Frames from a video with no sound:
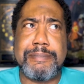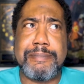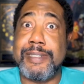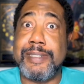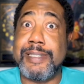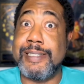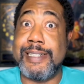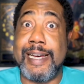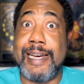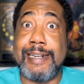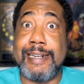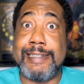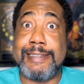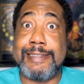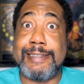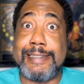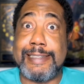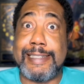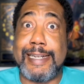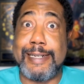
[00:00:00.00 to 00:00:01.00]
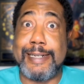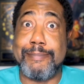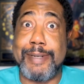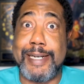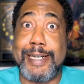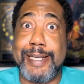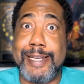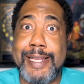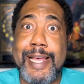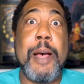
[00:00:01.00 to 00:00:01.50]
and not necessarily a lot of
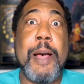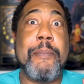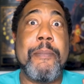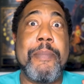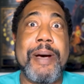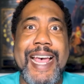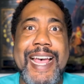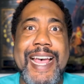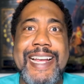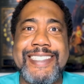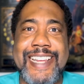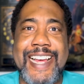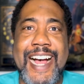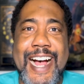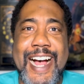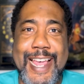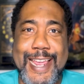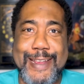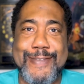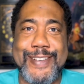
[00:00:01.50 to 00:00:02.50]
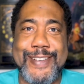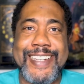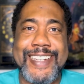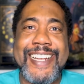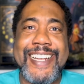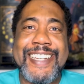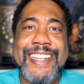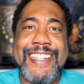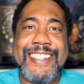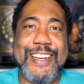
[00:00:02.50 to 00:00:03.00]
money, but I had time to
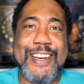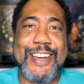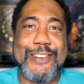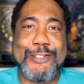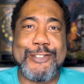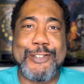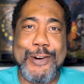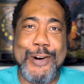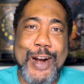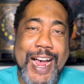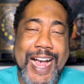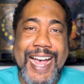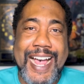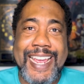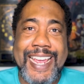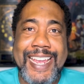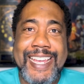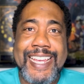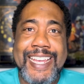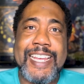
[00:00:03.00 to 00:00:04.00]
go try